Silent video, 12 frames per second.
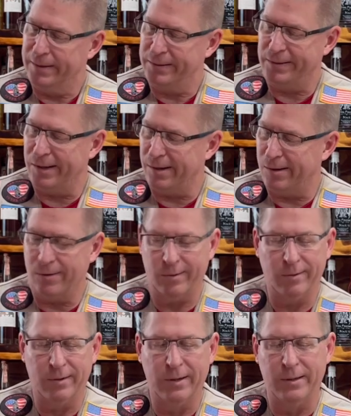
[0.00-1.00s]
So
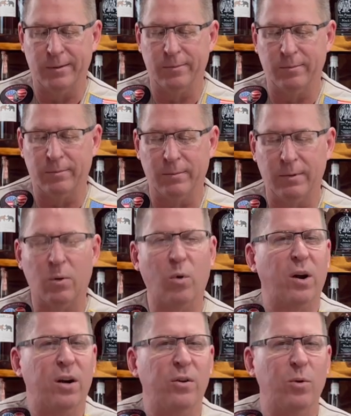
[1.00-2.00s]
we're
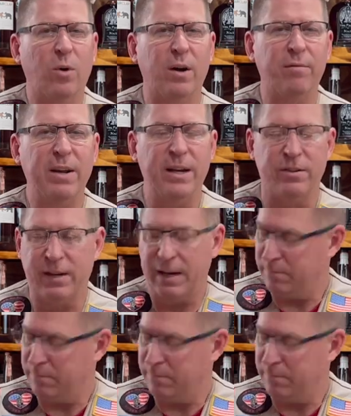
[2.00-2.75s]
going to do one of each.